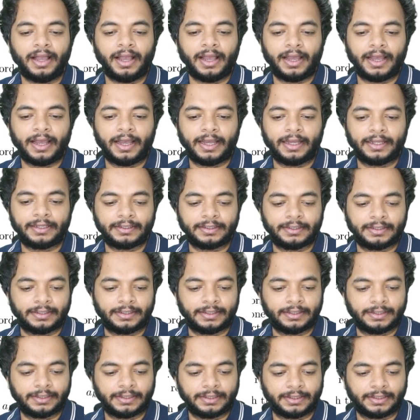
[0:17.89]

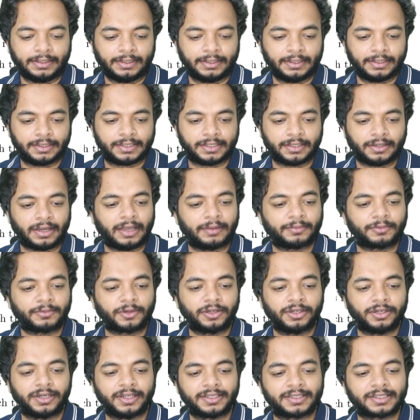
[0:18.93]
and so I'm
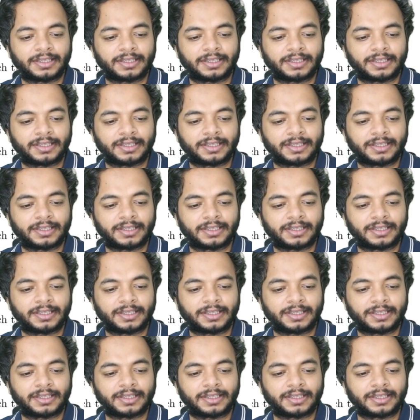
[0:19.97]
going to